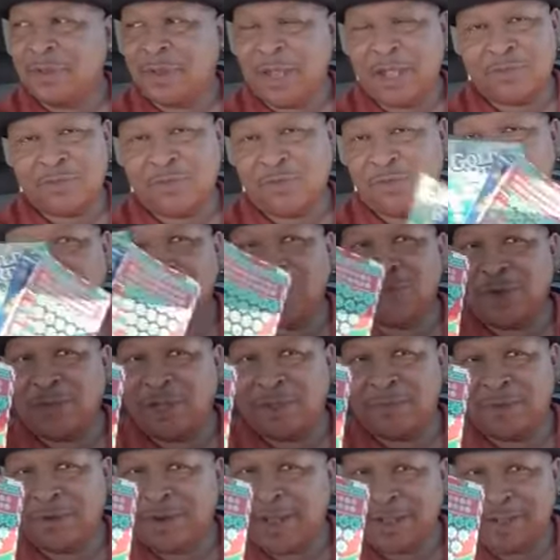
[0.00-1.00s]
That's one
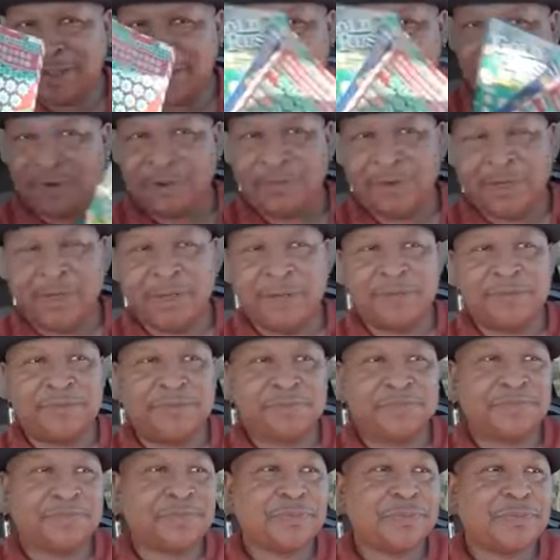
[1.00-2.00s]
way, but not the only way.
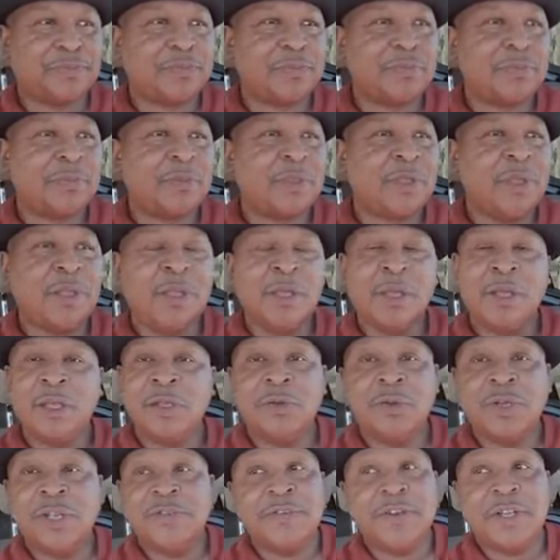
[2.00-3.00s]

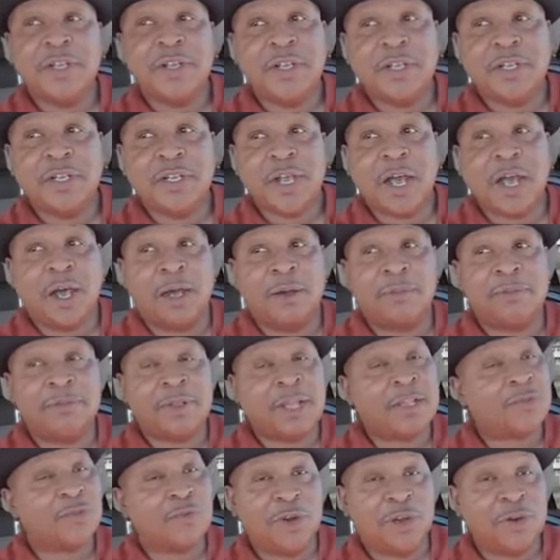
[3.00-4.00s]
You'll even need a job.
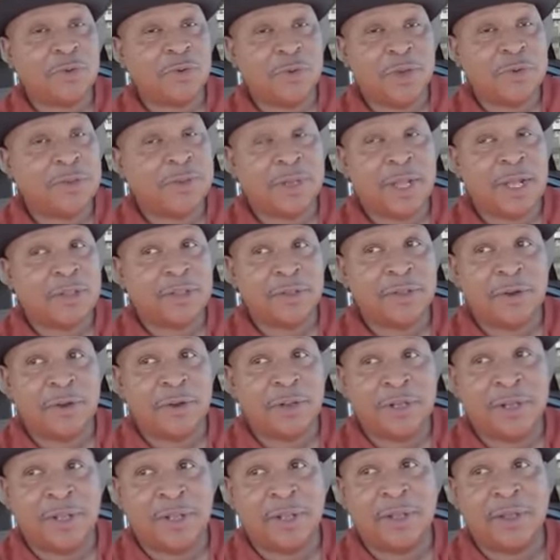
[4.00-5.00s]
That's one way, but not the
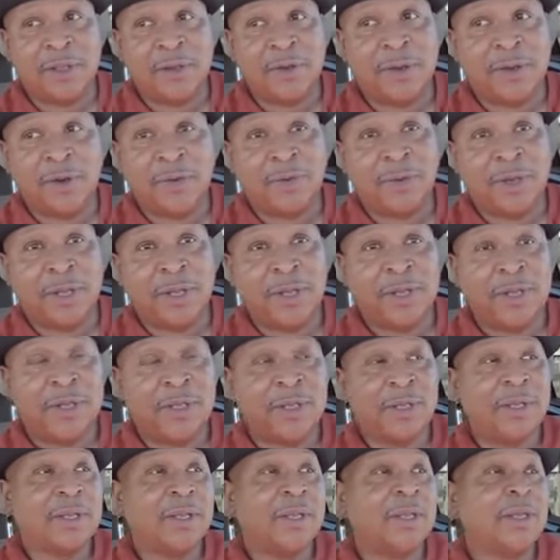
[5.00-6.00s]
only way.
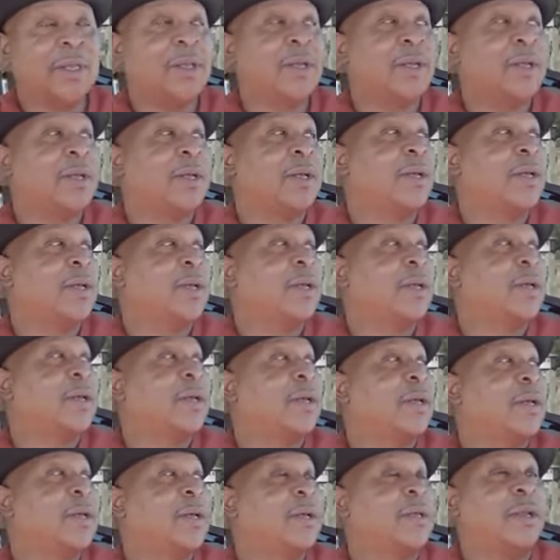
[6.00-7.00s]

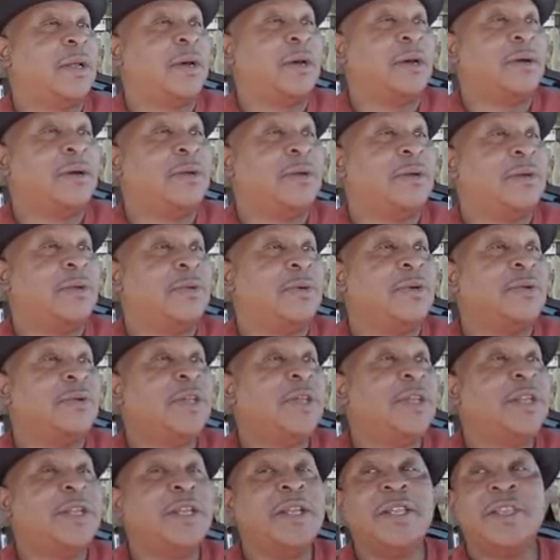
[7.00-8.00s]
You know, you won't
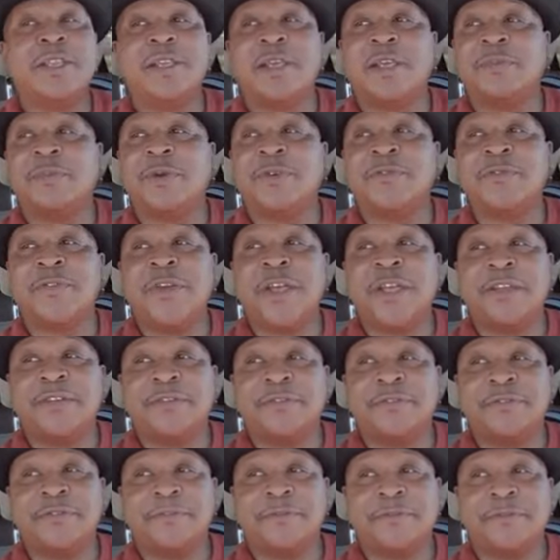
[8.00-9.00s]
need anything but
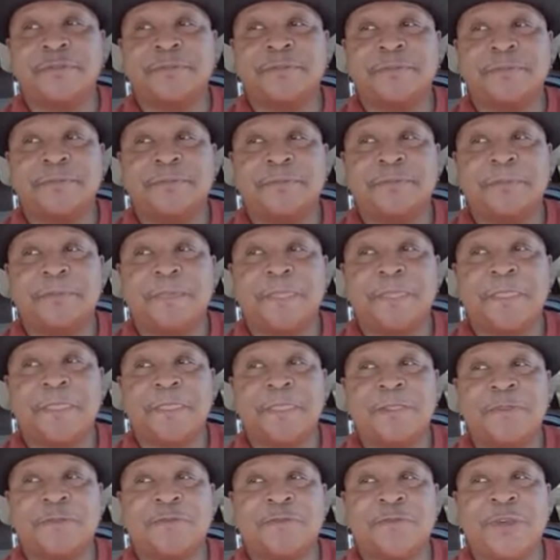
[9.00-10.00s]
faith.
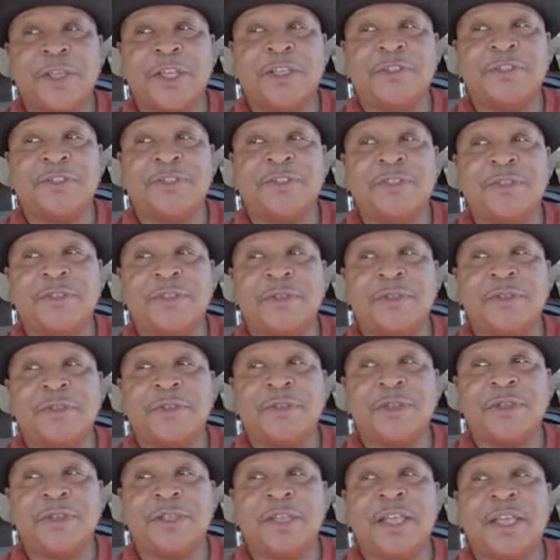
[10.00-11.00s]
Faith
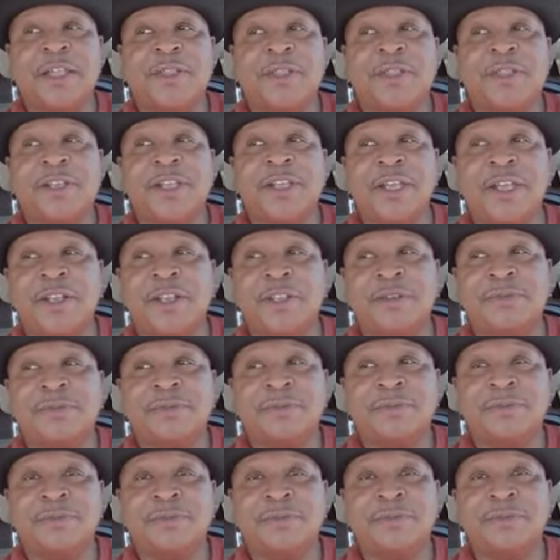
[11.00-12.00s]
in the
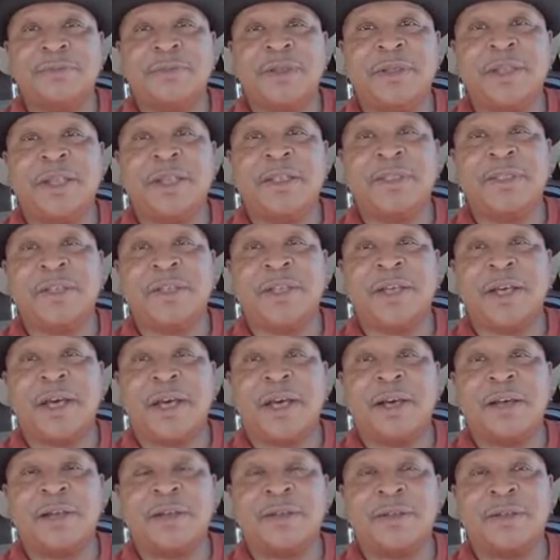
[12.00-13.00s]
kingdom, in the
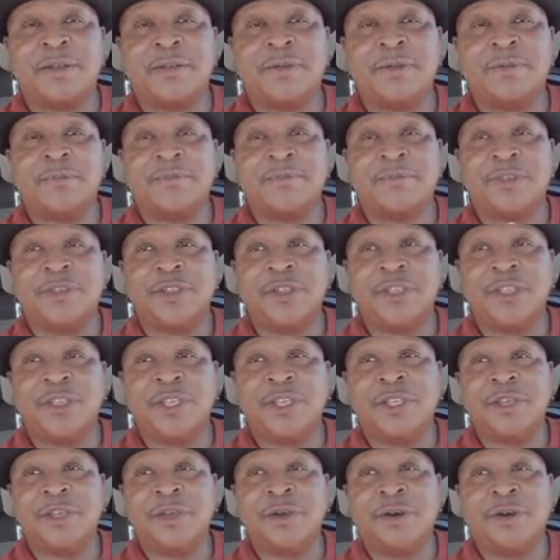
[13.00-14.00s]
God.
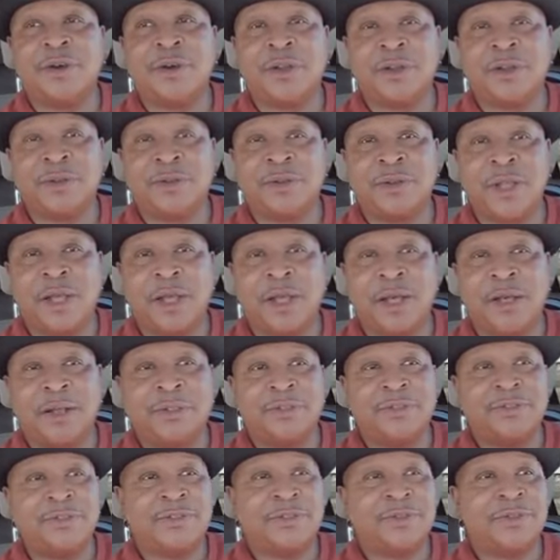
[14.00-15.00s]
Ye are little
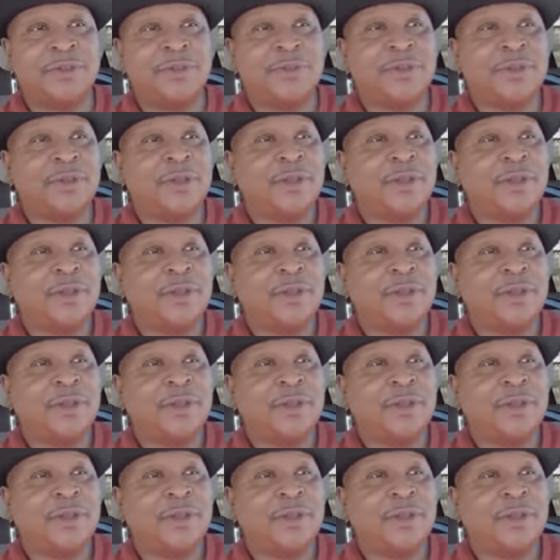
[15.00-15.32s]
gods.